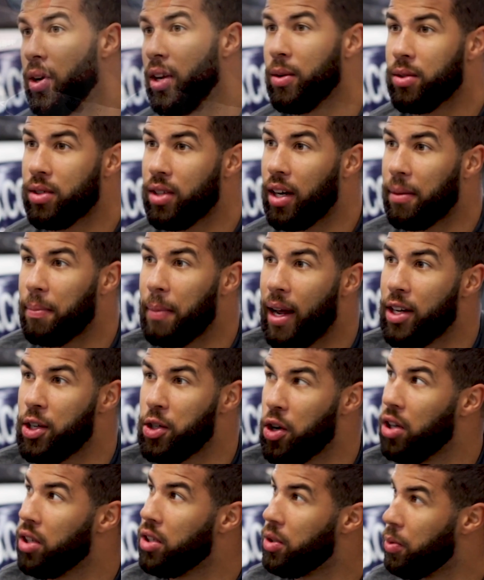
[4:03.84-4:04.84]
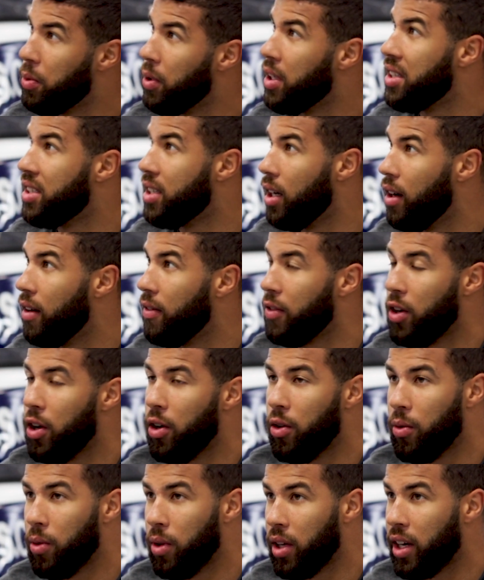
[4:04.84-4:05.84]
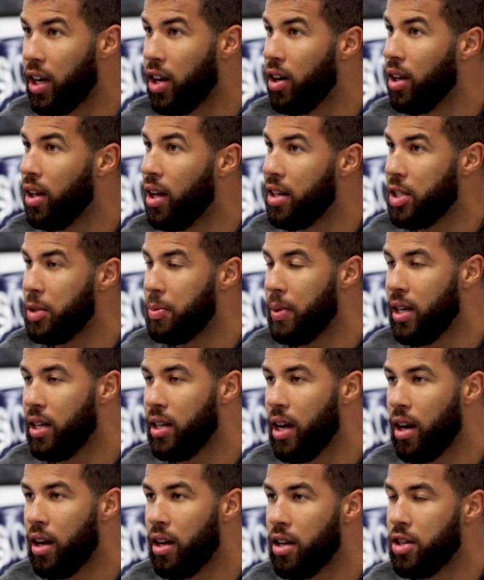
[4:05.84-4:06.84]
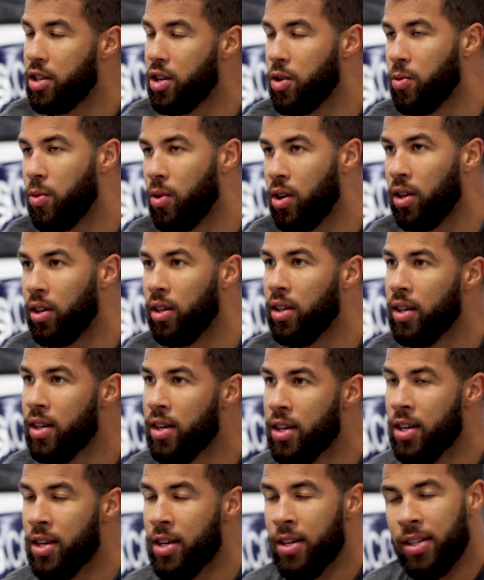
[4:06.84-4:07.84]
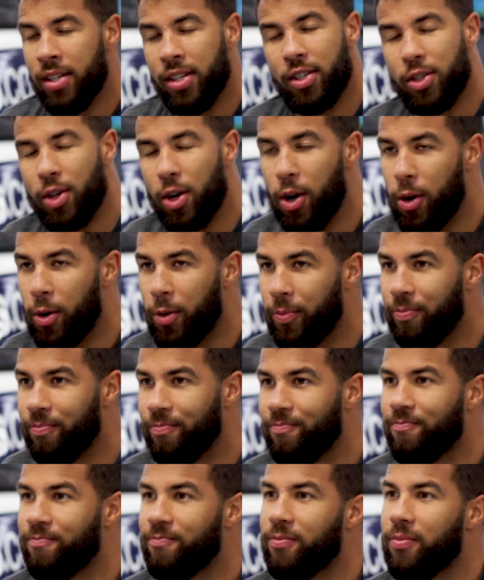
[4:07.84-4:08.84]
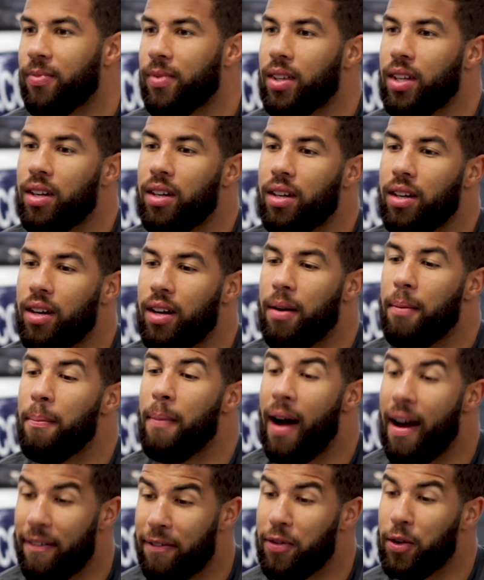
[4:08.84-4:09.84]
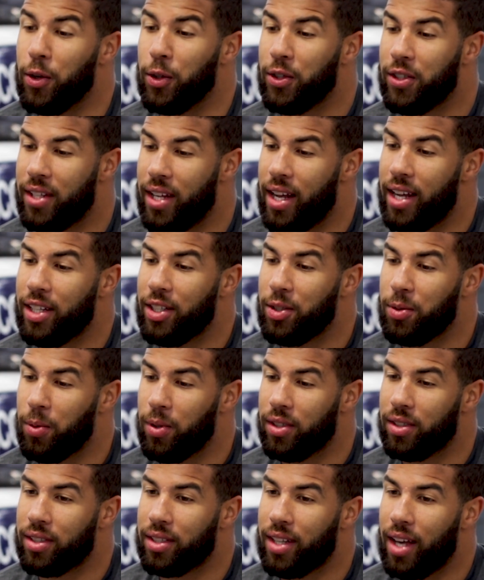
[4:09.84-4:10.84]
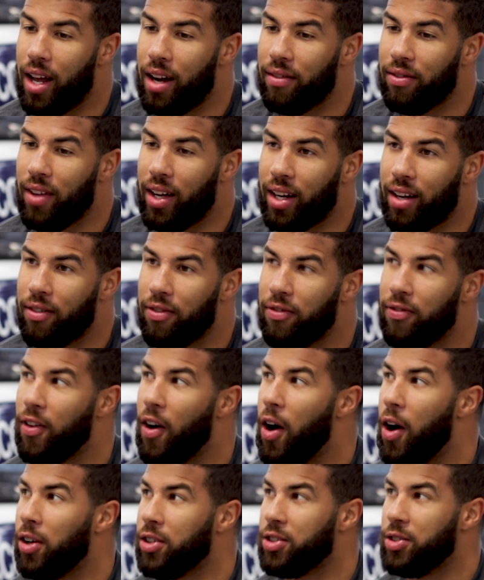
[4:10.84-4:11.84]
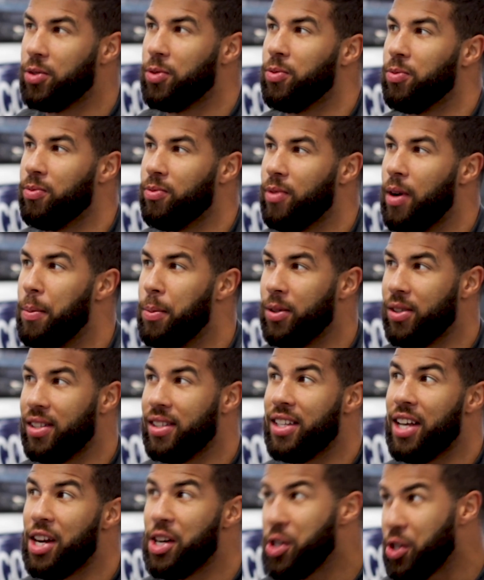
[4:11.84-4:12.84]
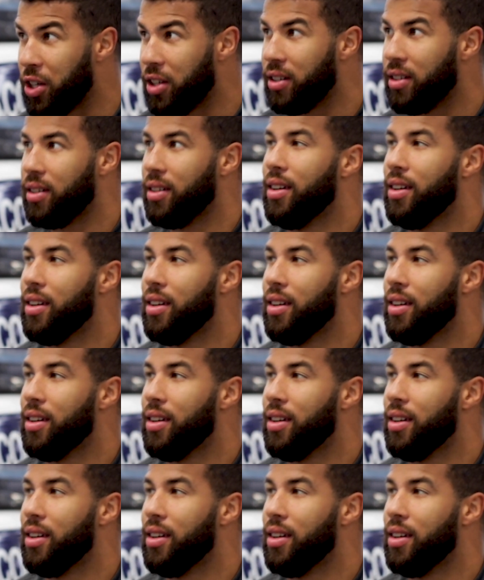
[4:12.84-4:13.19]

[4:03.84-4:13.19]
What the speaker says: it, it was like, man, Charlotte's really tough. You're really carrying a lot of speed down into turn 1. So my first taste was kind of like a false representation.